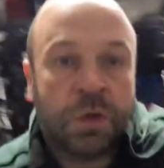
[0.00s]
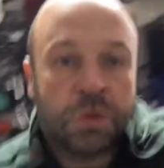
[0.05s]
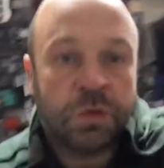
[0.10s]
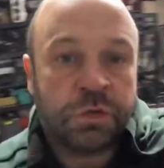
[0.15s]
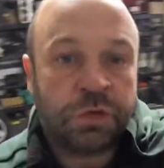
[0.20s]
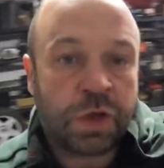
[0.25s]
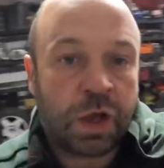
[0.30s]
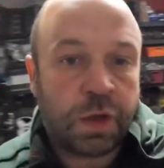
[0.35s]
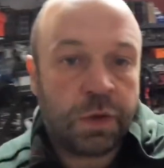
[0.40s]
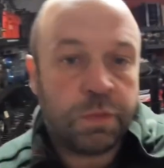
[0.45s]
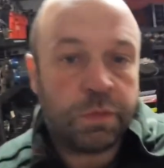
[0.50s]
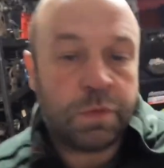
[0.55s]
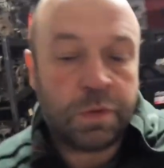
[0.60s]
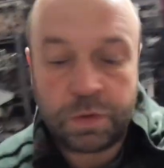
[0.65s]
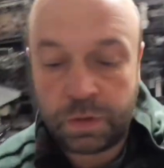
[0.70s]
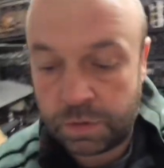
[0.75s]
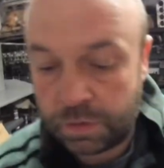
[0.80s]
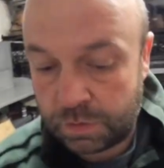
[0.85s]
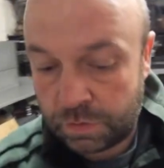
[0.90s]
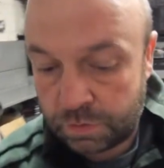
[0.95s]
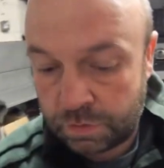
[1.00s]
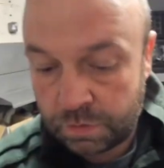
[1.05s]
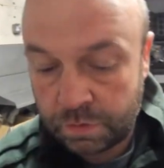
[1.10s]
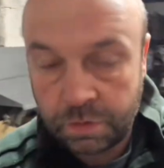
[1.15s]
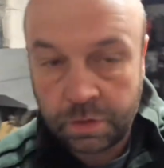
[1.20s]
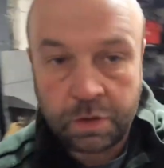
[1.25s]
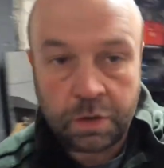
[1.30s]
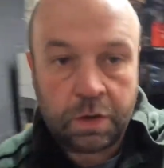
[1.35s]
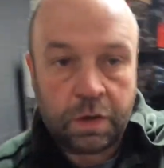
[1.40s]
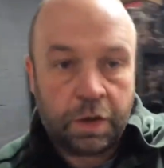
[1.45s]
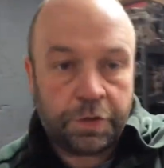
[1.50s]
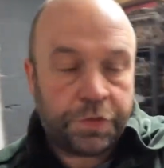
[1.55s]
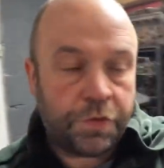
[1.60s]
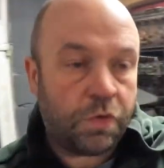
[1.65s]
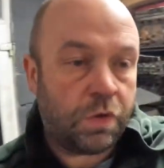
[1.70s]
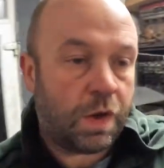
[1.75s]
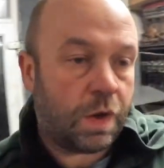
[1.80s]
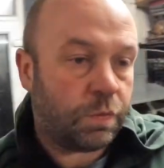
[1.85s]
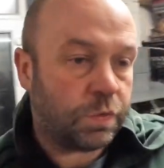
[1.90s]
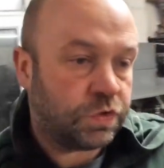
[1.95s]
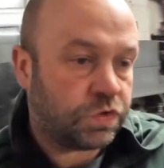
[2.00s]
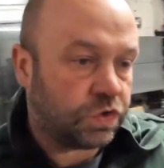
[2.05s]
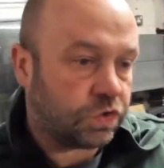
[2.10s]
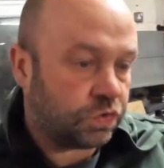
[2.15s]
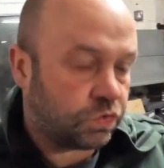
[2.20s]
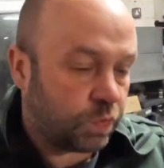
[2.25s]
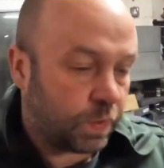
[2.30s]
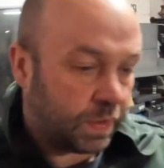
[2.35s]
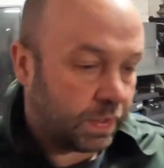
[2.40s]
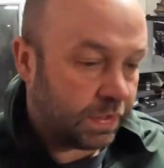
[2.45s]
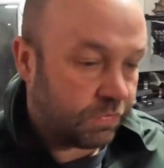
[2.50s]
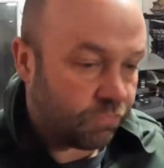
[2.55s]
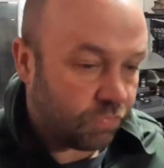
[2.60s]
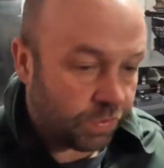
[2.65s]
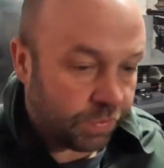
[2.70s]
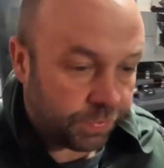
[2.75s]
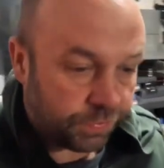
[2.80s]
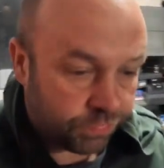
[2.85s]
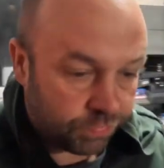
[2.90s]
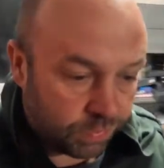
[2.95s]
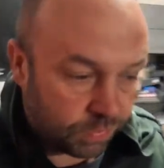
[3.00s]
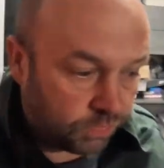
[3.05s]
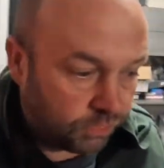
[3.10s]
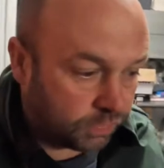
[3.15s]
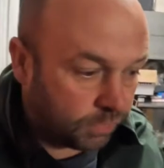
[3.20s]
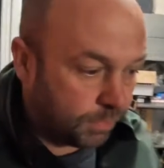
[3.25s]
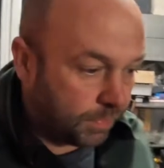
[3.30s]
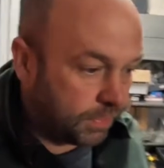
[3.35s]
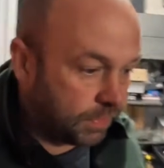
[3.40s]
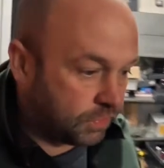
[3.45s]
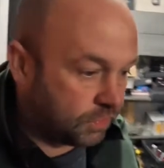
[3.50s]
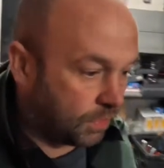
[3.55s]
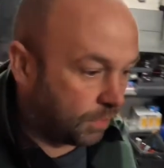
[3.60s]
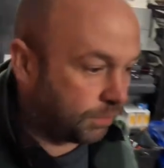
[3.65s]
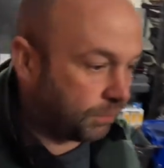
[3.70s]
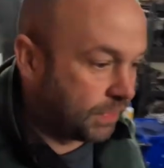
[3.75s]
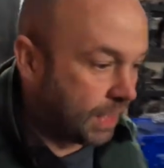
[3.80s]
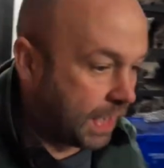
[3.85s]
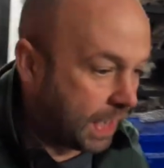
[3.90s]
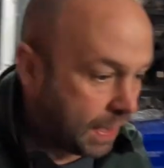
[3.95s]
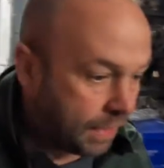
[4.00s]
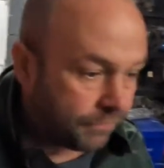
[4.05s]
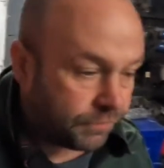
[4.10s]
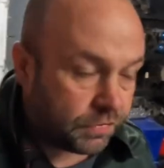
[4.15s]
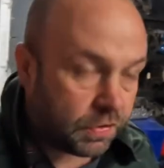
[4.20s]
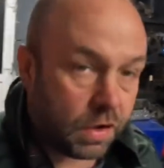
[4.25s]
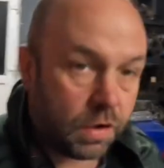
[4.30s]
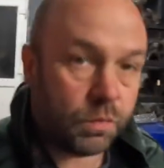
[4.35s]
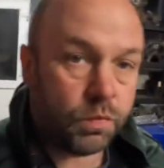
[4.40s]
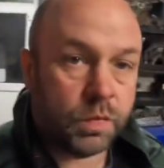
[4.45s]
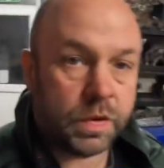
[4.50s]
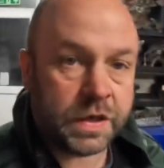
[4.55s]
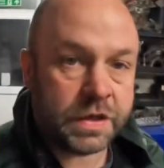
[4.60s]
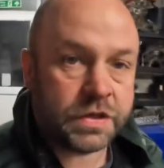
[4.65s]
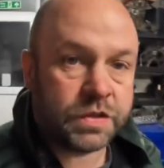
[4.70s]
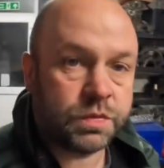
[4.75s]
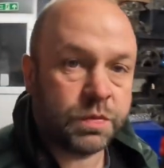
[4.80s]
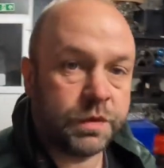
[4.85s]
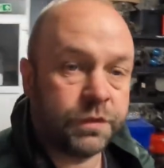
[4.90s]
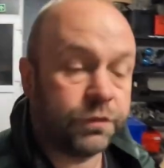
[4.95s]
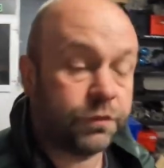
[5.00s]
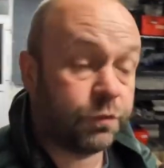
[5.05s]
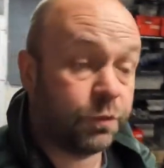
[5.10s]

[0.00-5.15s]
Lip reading: So I thought I would just quickly run through some of the jobs that I've done, which we